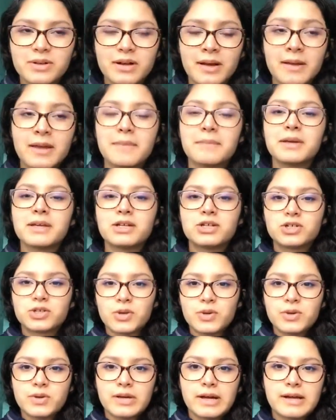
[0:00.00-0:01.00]
I am going to
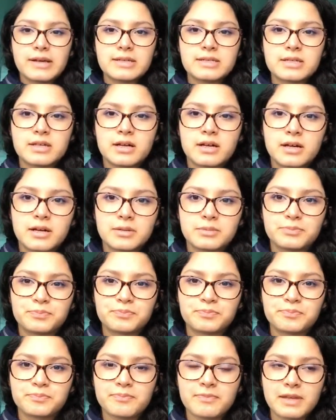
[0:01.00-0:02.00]
show you guys
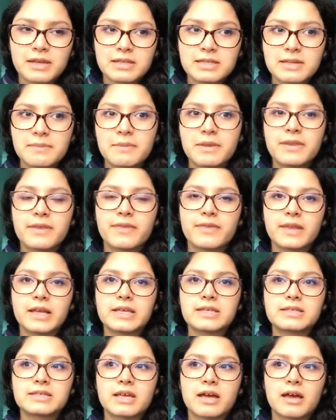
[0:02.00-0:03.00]
some of the
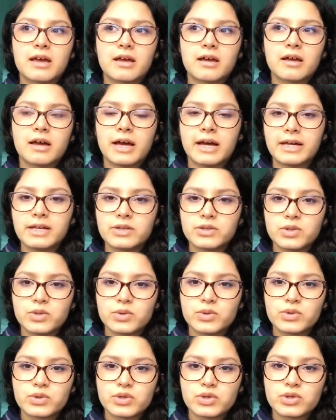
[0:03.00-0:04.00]
things that I
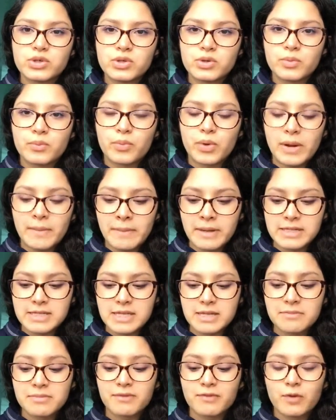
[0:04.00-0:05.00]
do to prep my
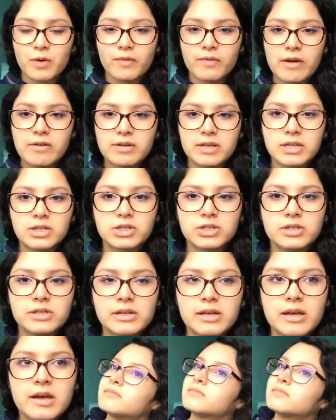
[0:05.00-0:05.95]
skin before foundation.